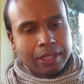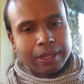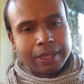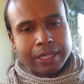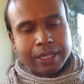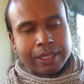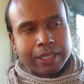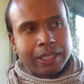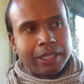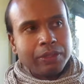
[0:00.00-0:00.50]

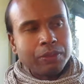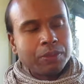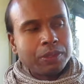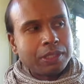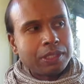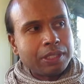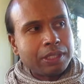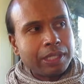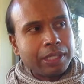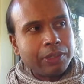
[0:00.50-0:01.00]
that he
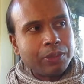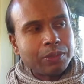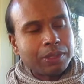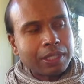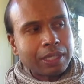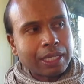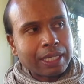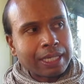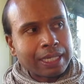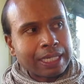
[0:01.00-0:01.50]
would he would
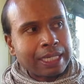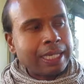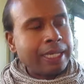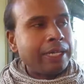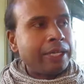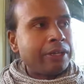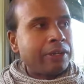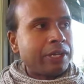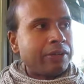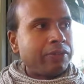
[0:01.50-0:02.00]
like
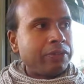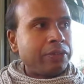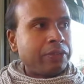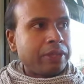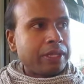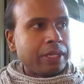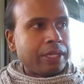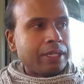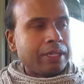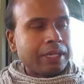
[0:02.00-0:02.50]
clear
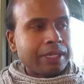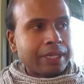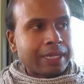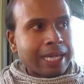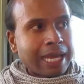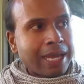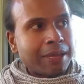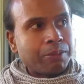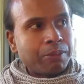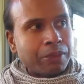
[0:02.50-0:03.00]
everything, like
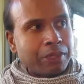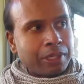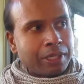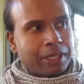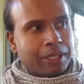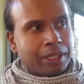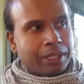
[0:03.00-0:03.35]
the camera.